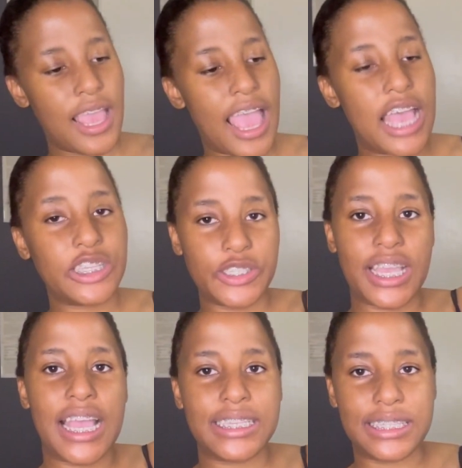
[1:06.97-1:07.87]
As you
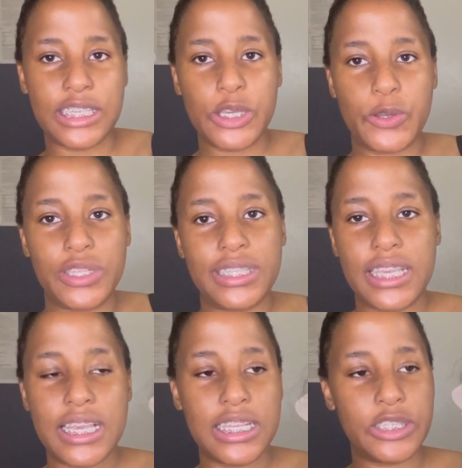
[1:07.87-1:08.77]
guys see,
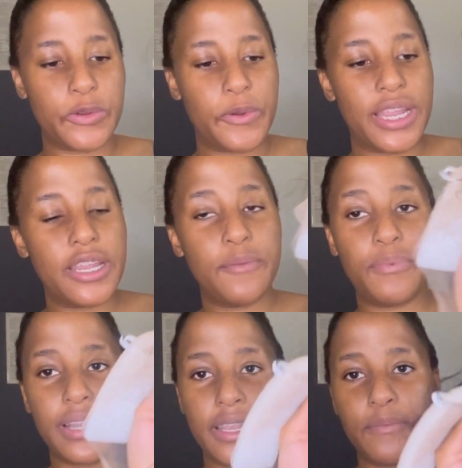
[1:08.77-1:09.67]
it's already
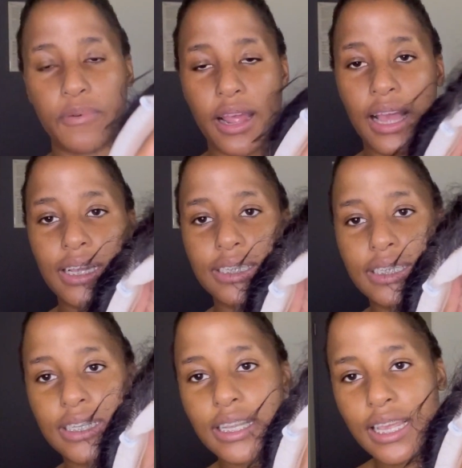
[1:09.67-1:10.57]
pre-packed.